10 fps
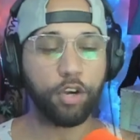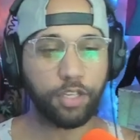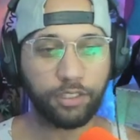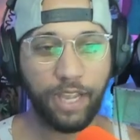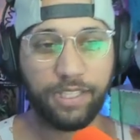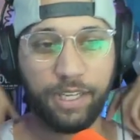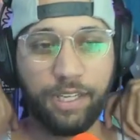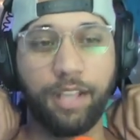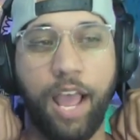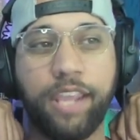
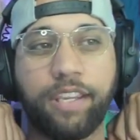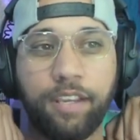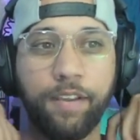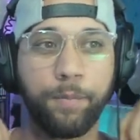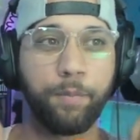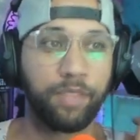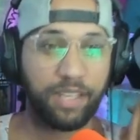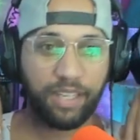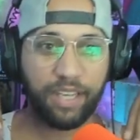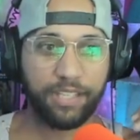cleansing like
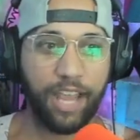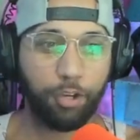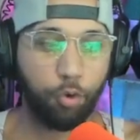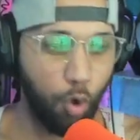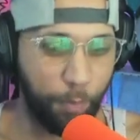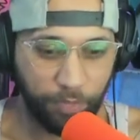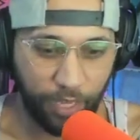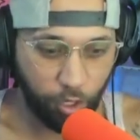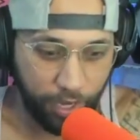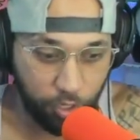kids that grew up and
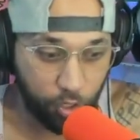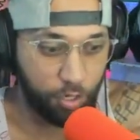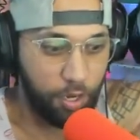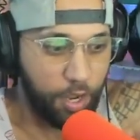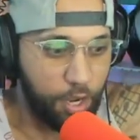like your your